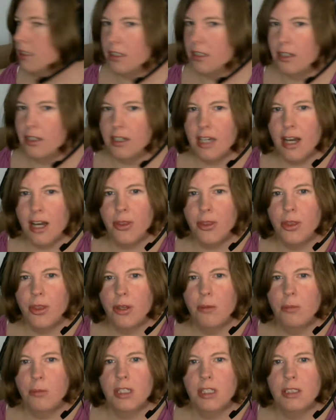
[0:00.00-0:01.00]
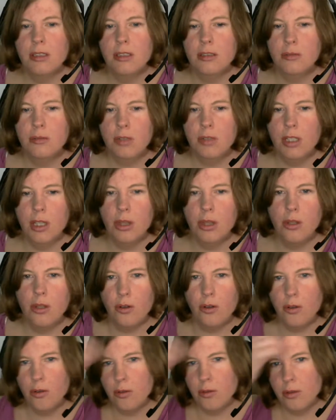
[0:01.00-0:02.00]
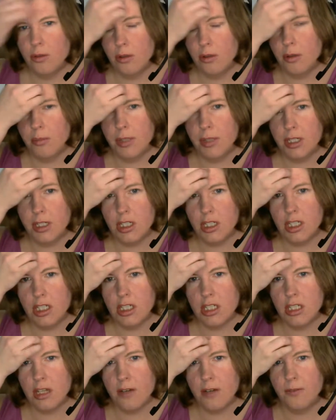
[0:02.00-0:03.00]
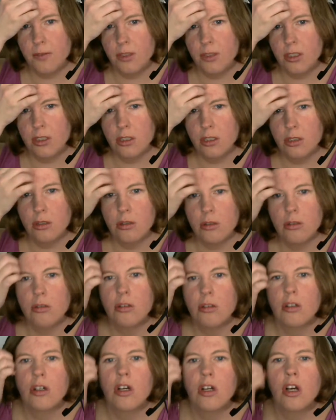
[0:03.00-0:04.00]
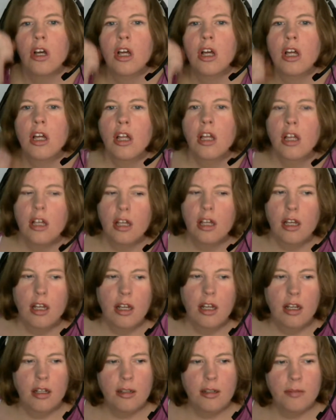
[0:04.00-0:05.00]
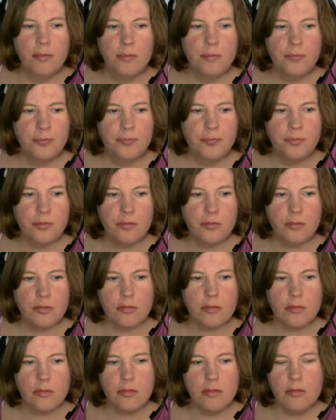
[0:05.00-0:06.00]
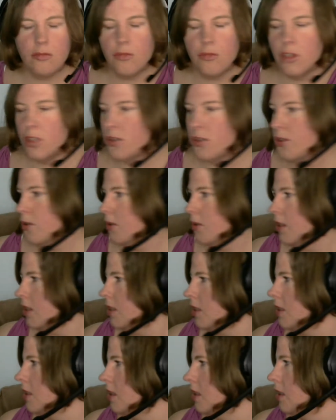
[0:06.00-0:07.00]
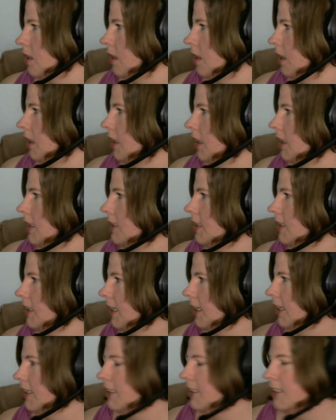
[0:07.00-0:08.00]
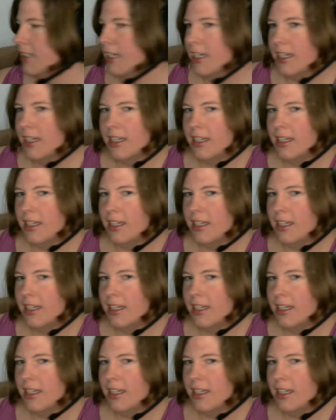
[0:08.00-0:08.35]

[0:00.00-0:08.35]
cleared out though because we threw a bunch of stuff too. Um, so it's nice. Like